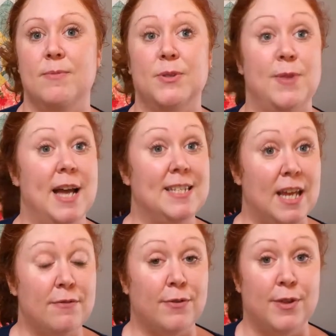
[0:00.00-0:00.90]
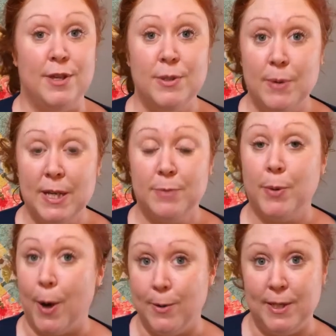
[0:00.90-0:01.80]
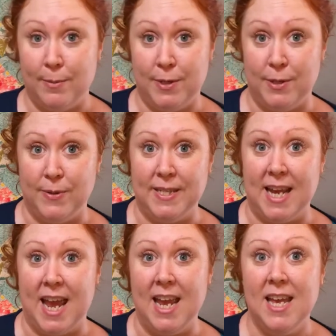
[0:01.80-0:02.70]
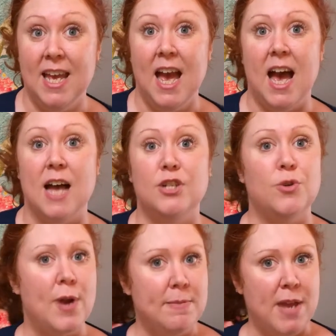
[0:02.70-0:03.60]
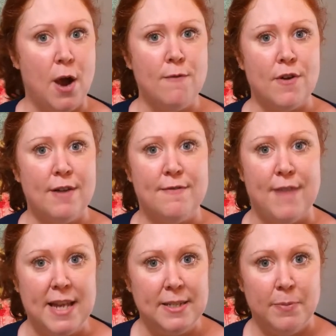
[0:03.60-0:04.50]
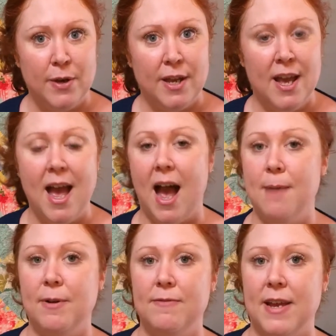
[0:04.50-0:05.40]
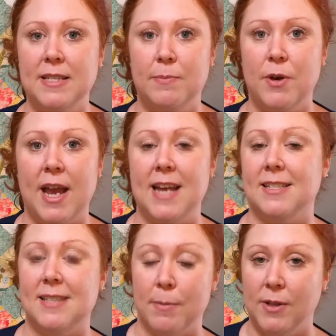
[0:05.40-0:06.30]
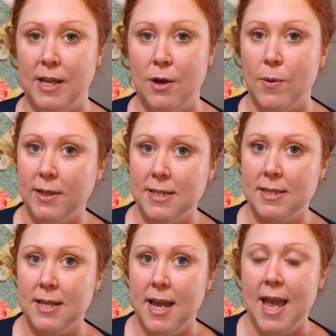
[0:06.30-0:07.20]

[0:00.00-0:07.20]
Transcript: So that's it for this week's Pro Tip Tuesday. Join me over on Facebook. I'm on Facebook at Summerly Quilts,